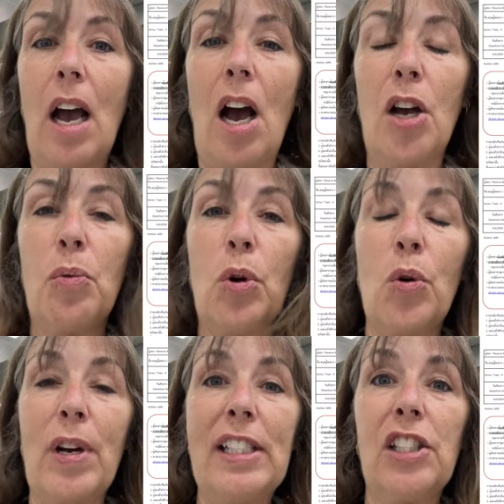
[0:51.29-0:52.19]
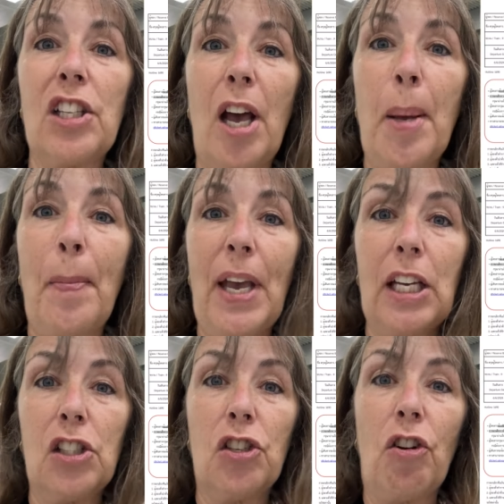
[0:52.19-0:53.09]
I will insert a
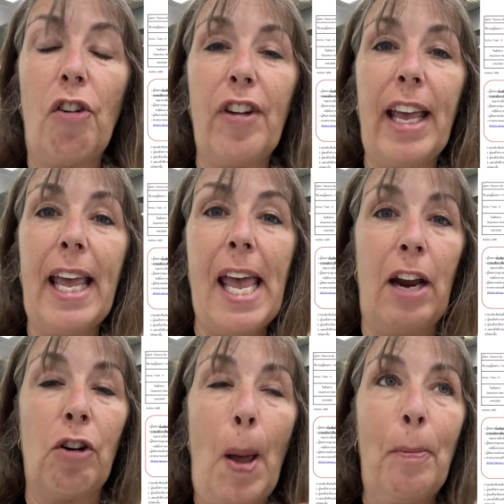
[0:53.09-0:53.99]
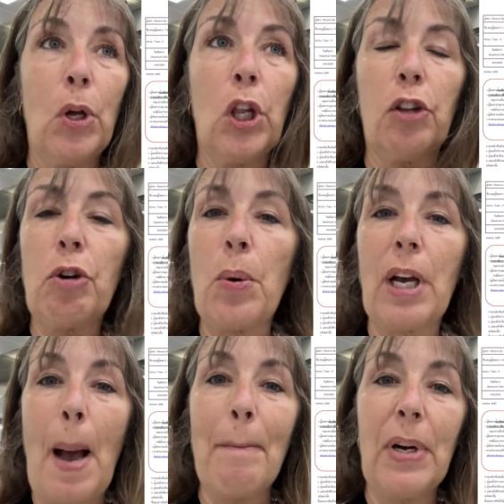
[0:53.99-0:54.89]
picture of it here. I booked through a
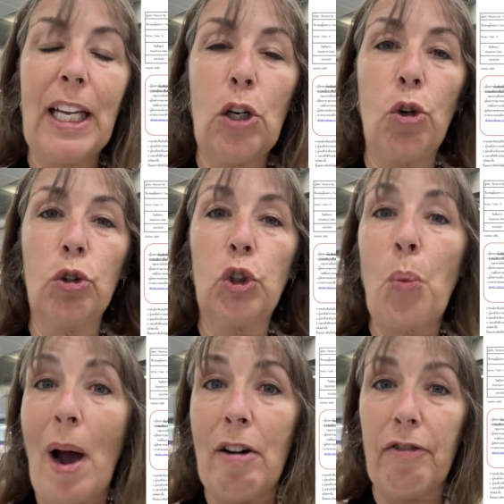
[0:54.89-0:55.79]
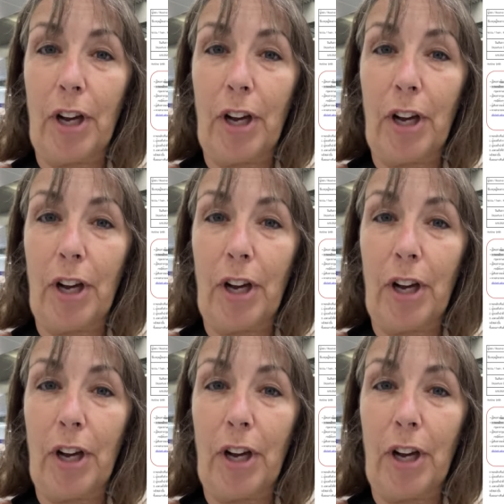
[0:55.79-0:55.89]
company called 12